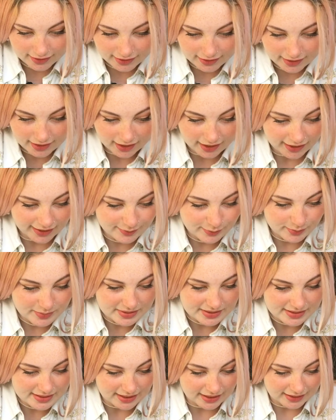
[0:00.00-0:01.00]
What was I
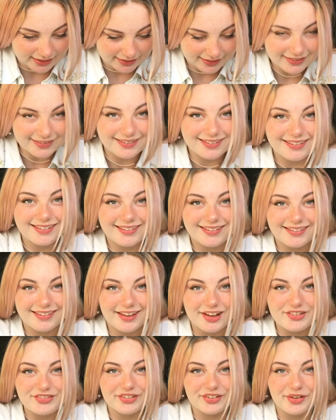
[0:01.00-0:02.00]
saying?
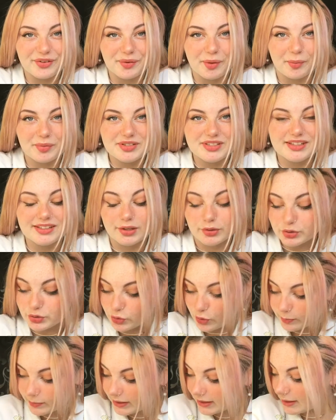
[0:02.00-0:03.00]
I forgot what I was saying now.
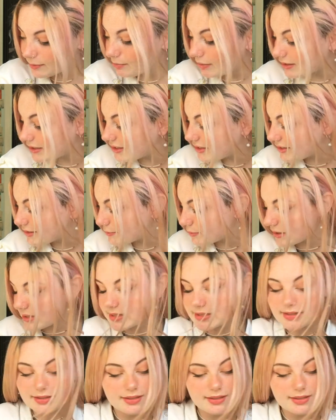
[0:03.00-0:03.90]
Stop licking my knees, please.